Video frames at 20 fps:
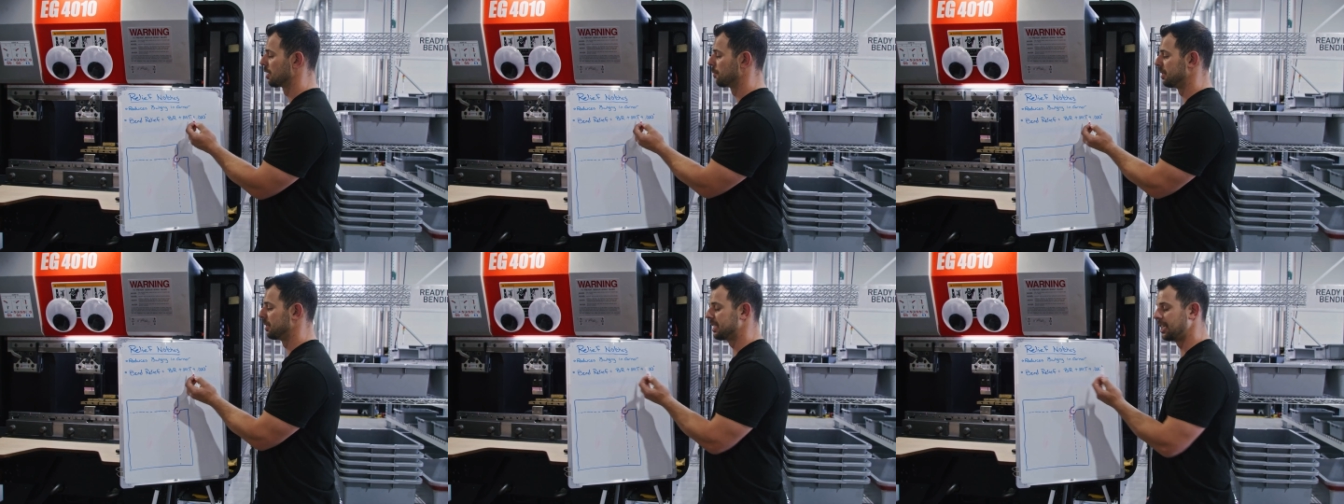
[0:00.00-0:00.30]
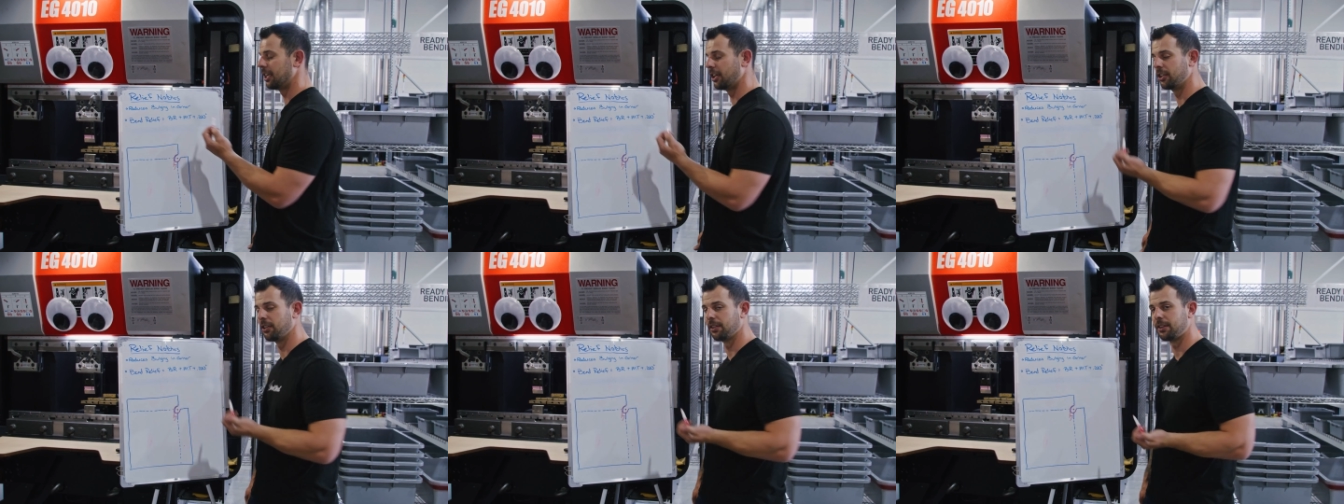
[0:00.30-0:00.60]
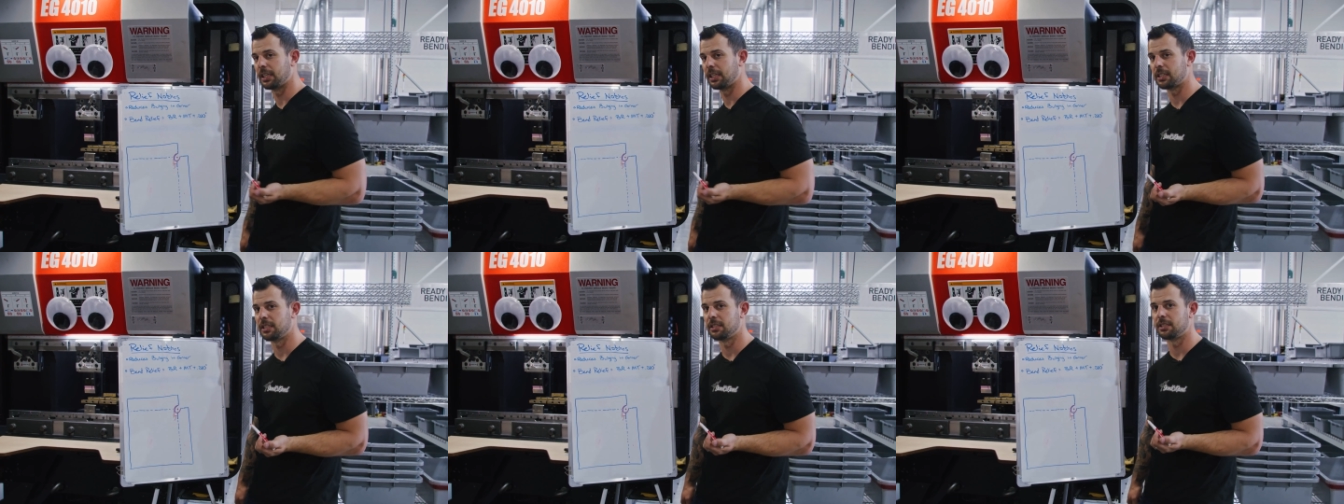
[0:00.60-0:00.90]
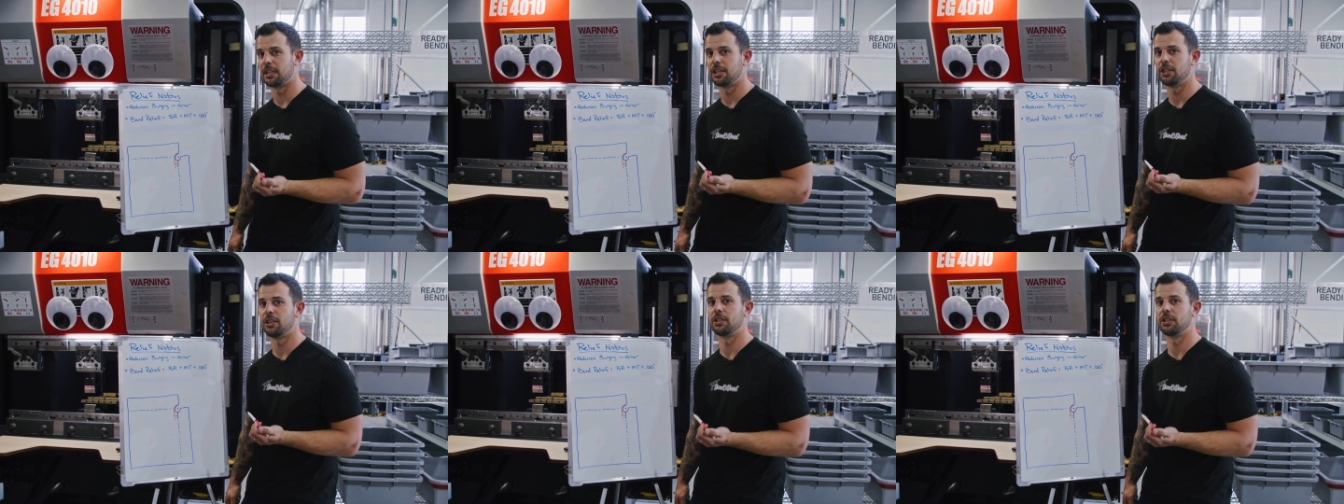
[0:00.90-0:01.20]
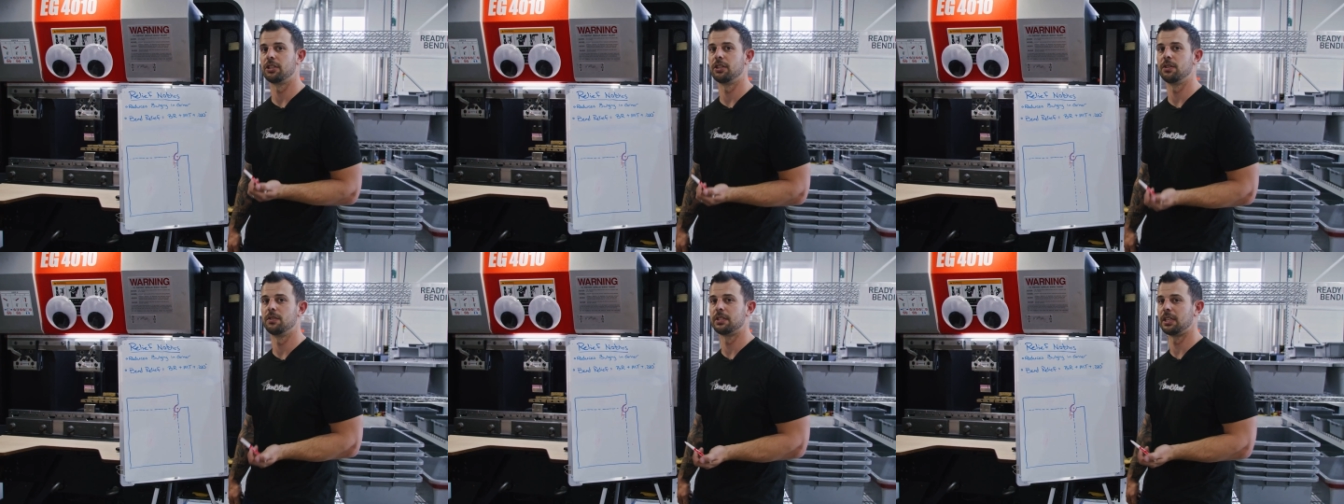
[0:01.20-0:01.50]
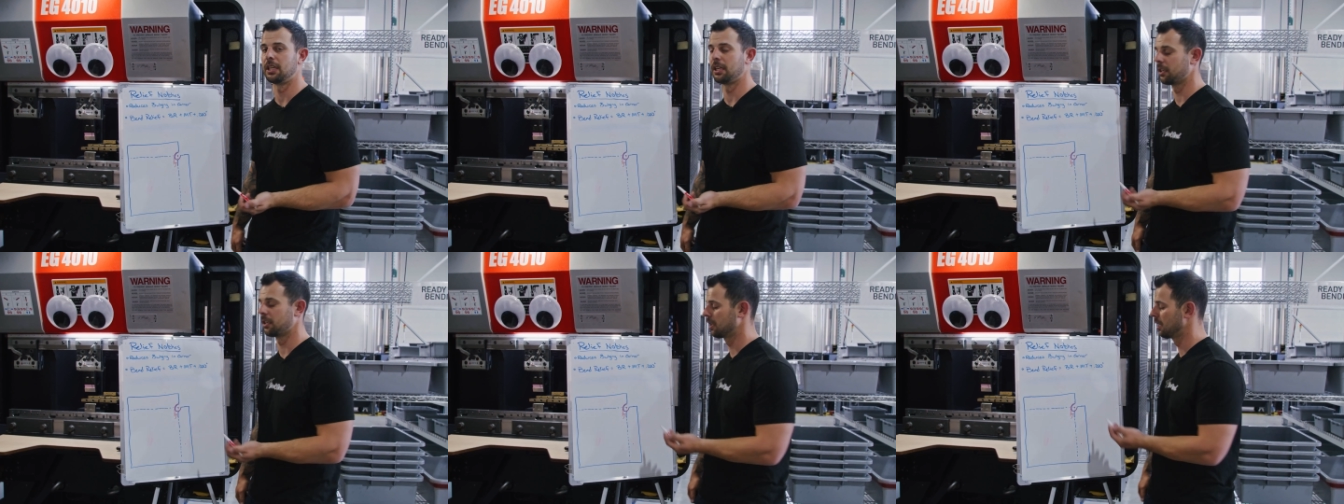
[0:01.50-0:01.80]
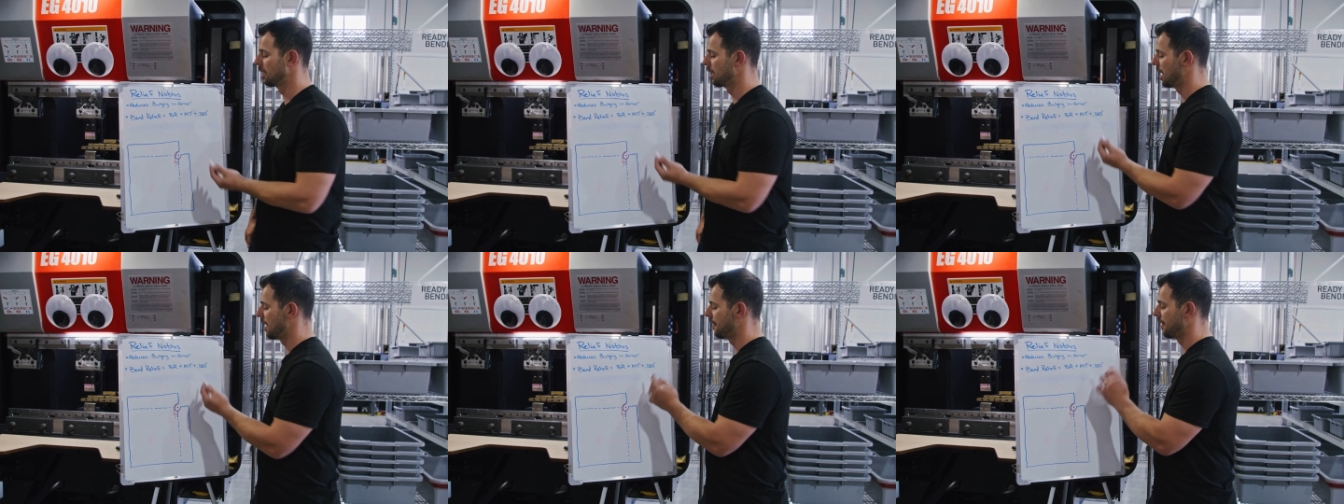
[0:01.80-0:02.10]
the material thickness that you're using,
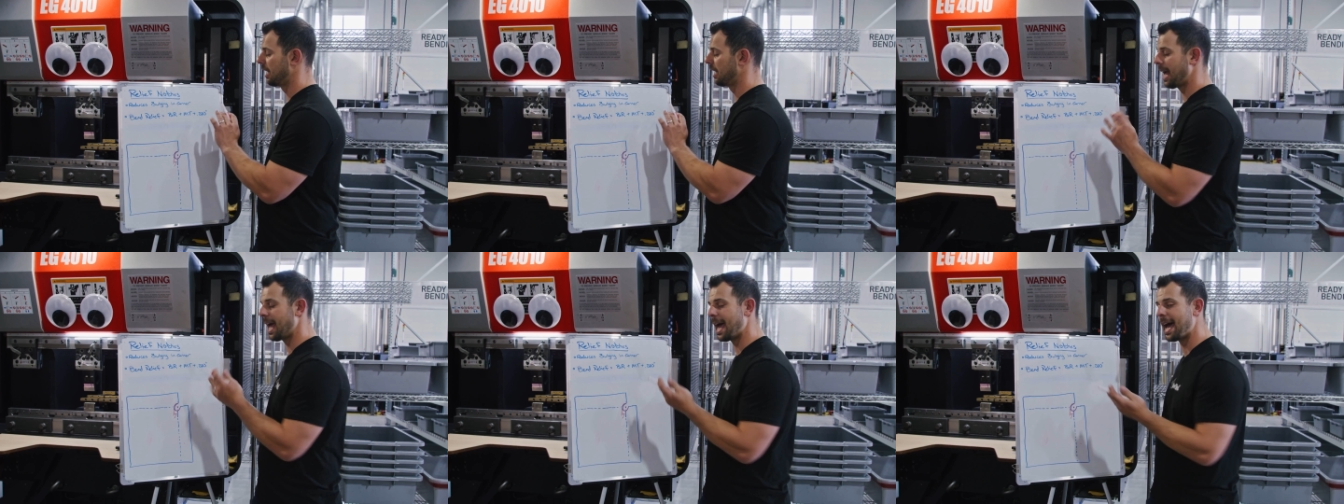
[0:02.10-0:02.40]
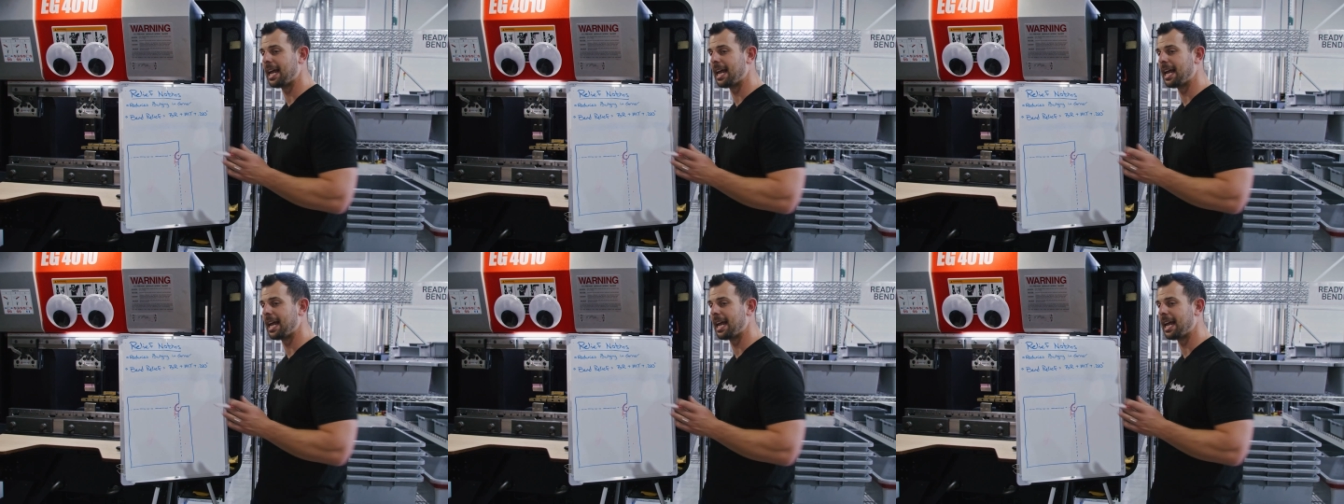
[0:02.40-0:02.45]
and then